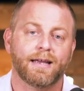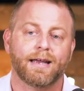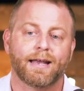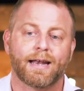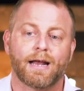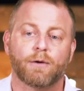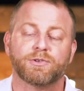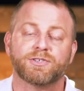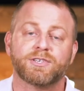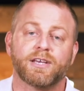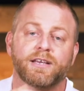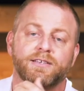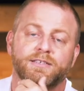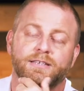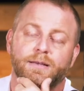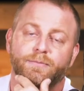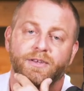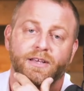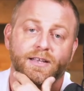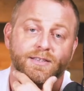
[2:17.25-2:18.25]
And I will tell you
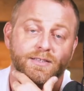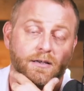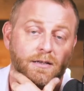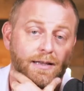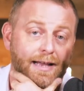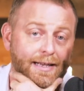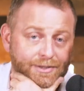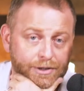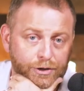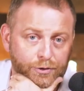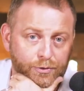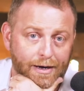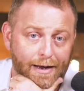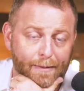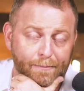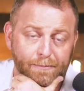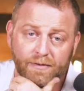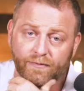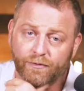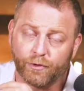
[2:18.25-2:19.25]
something it's a classic
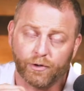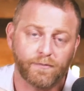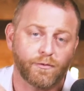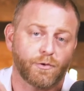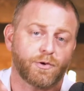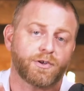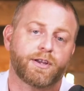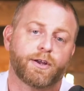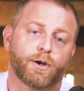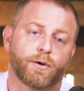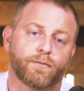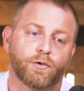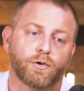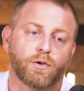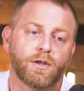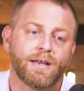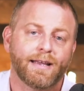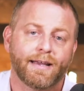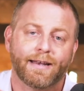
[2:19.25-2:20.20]
trap. Be very, very careful.